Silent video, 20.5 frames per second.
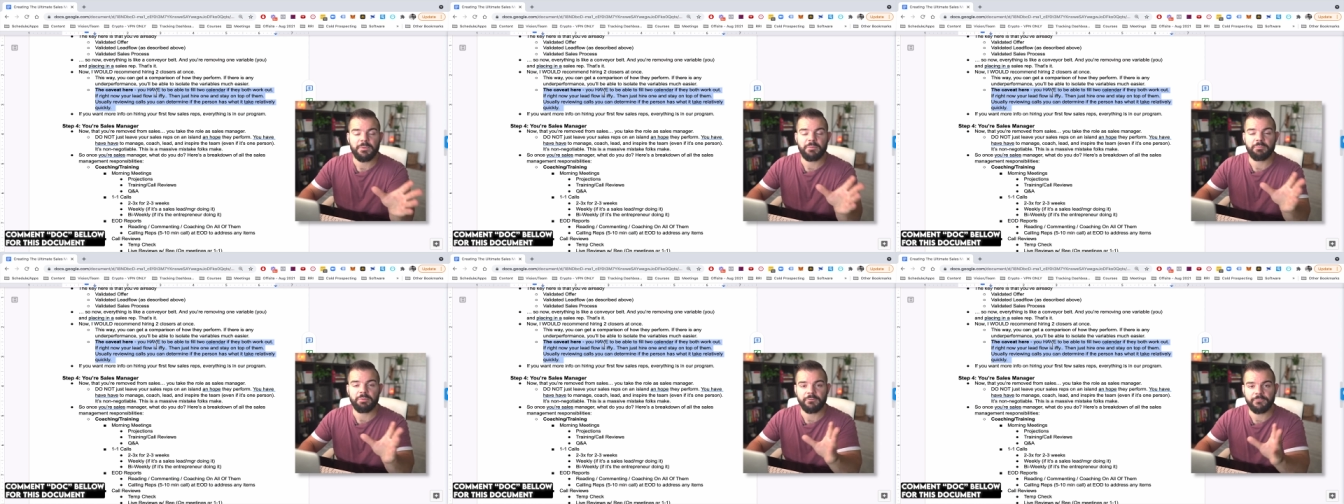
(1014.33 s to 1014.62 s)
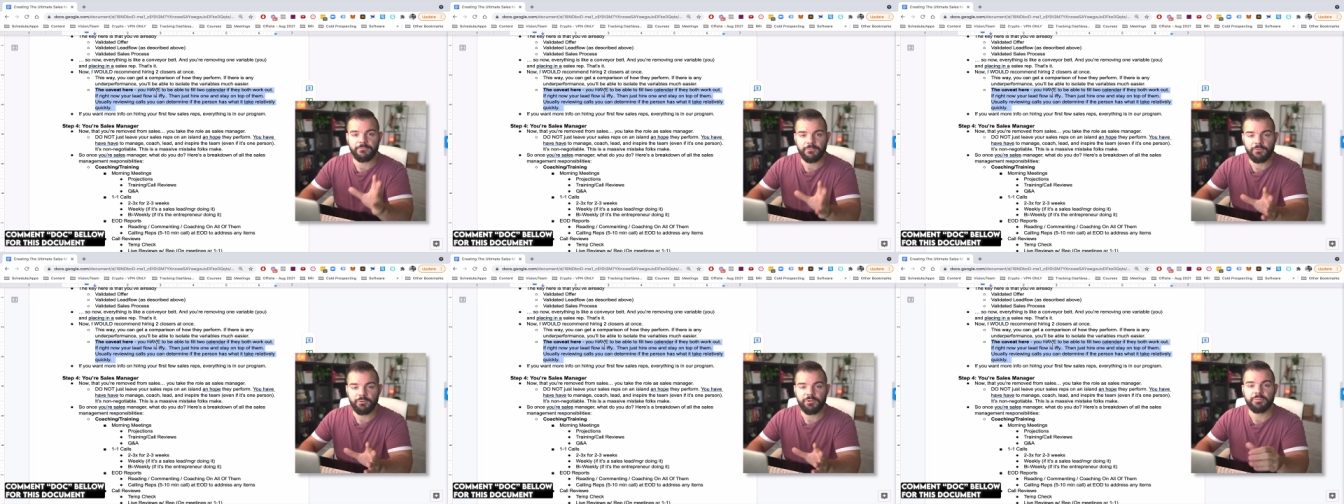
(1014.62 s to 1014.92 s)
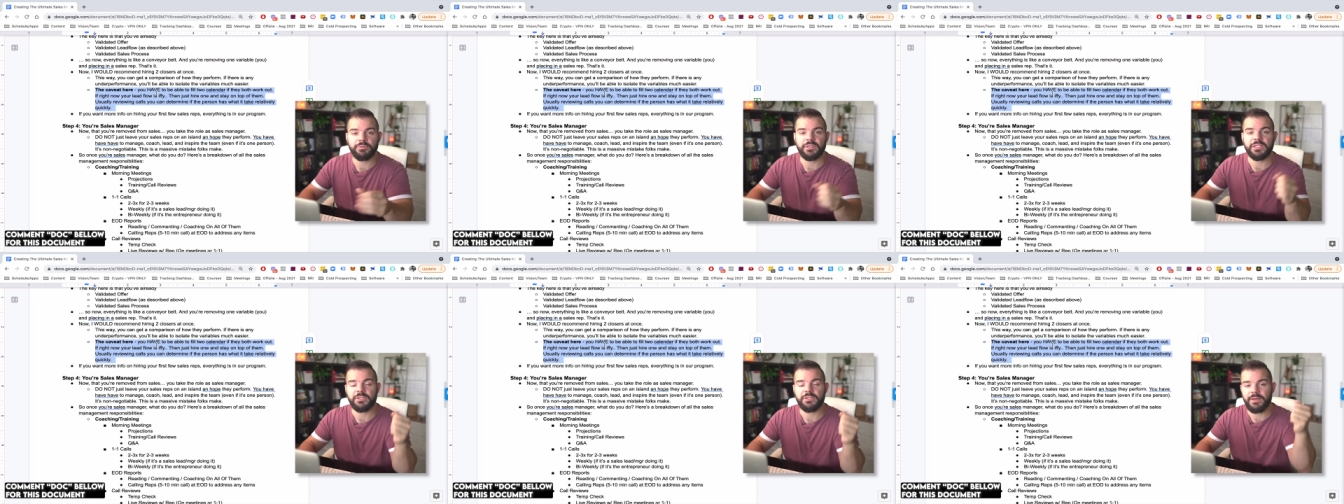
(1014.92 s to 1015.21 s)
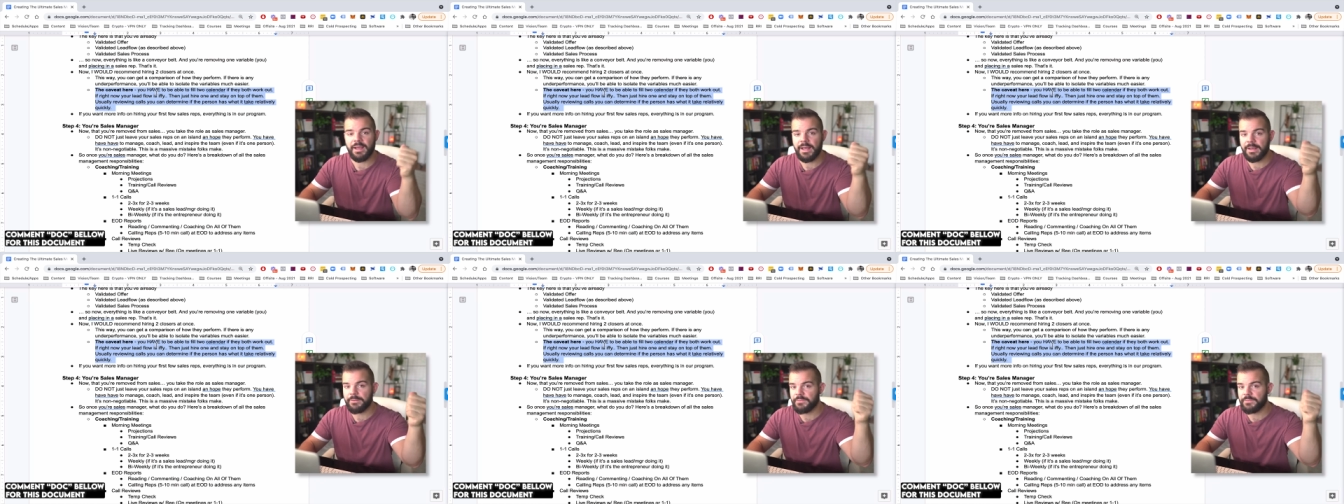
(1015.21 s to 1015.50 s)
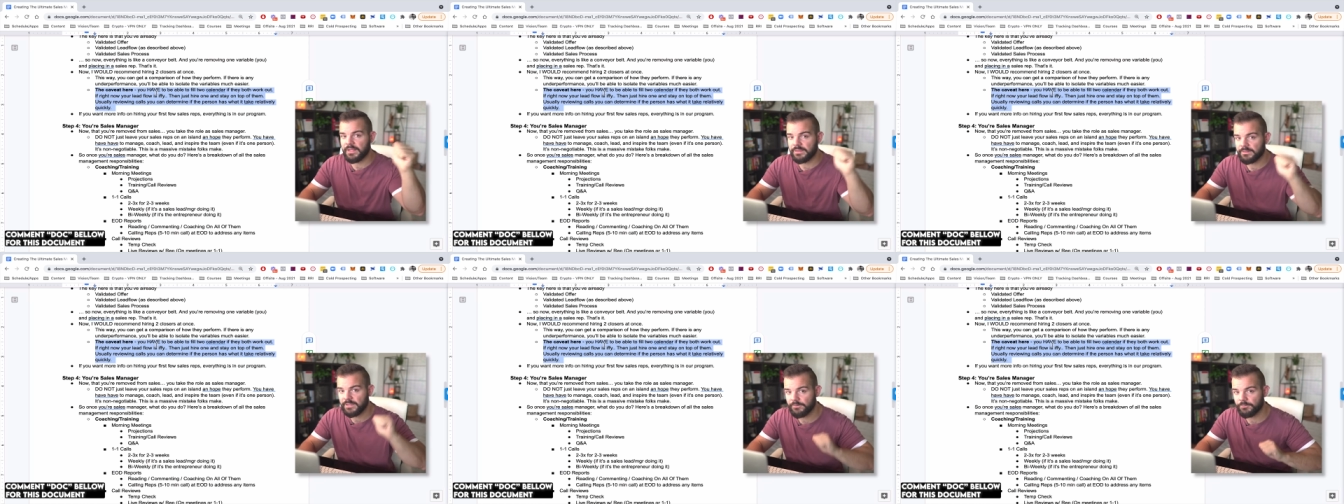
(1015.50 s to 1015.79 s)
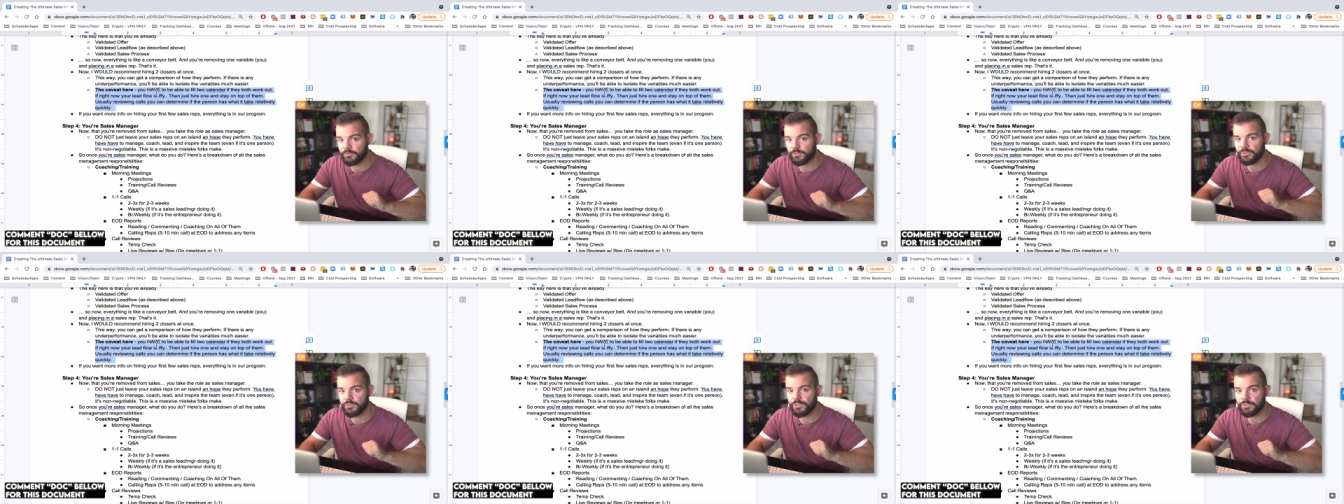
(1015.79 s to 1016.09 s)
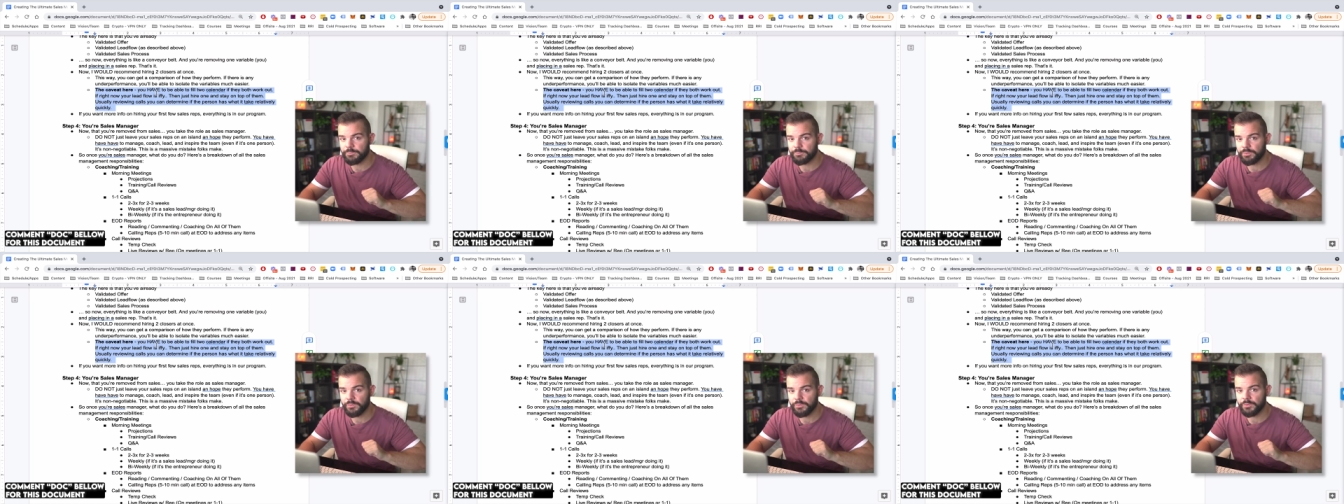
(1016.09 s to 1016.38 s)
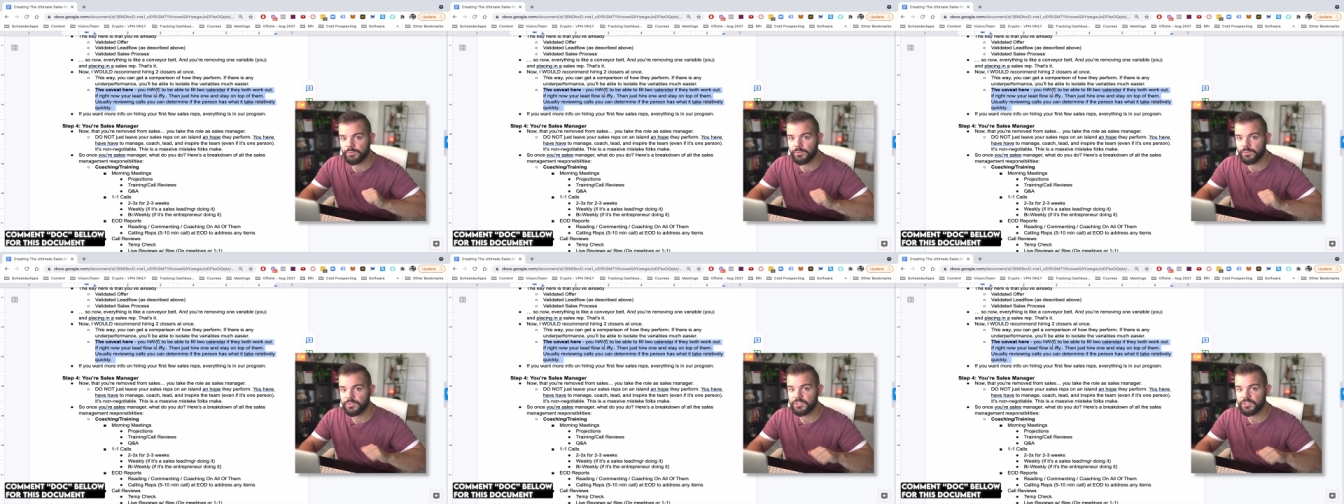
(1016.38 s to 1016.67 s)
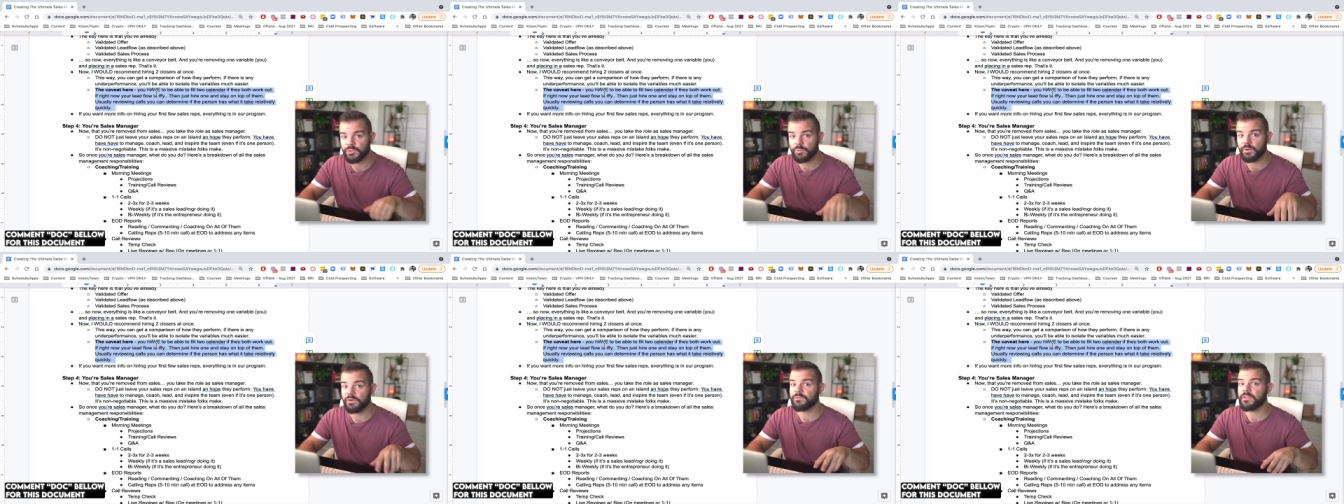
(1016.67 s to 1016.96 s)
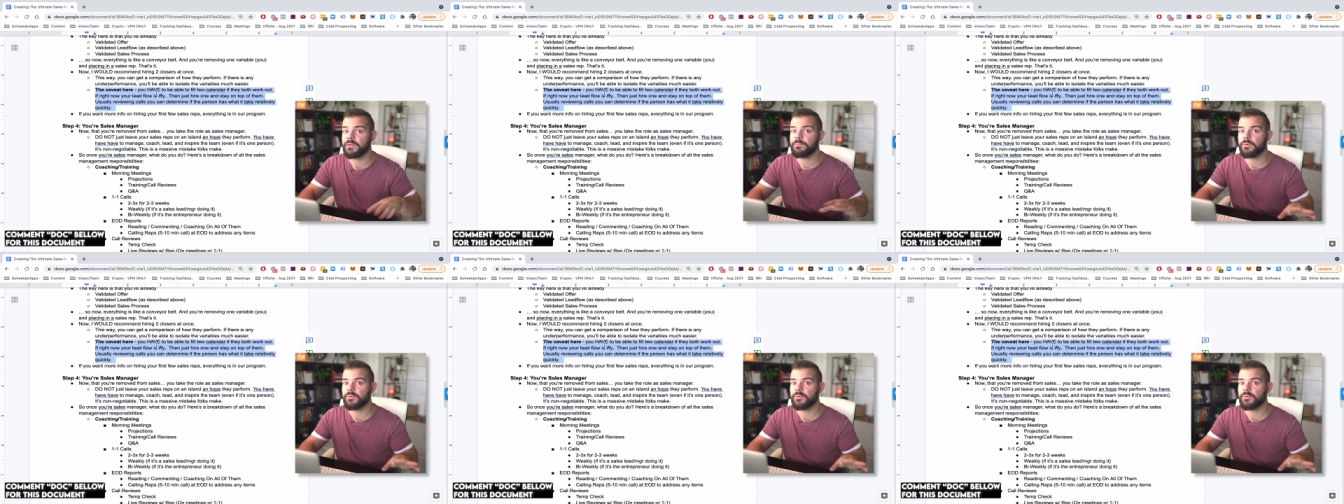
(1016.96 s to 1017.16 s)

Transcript: But preferably you have that lever you can pull to where if they